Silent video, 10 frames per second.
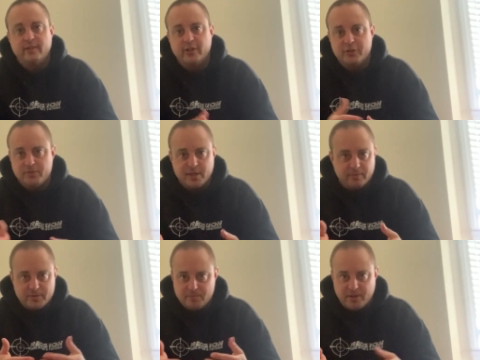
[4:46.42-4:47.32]
You can do
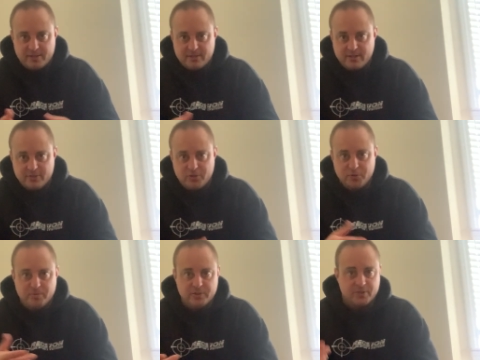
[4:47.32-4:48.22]
tempos and pauses here
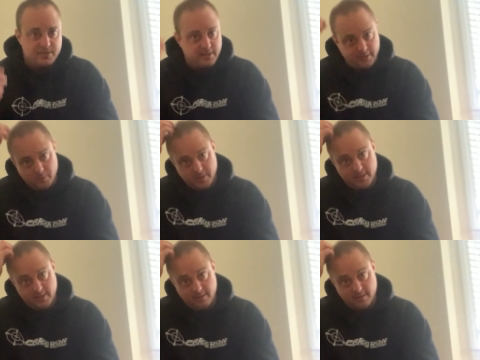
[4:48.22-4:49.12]
too, but just like
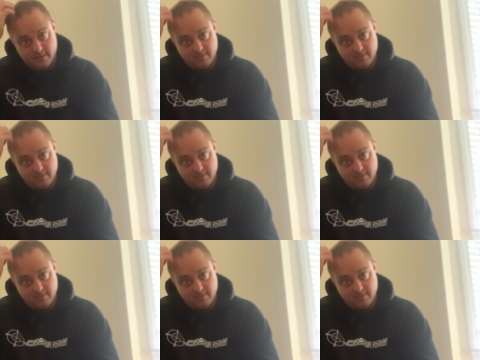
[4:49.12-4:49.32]
with the